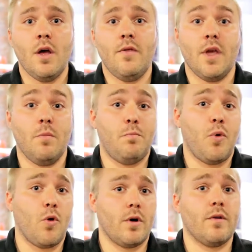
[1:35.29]
the
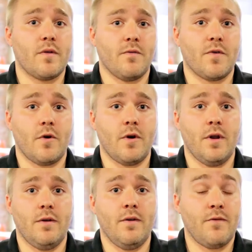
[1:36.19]
importance of
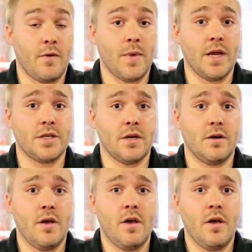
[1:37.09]
certain information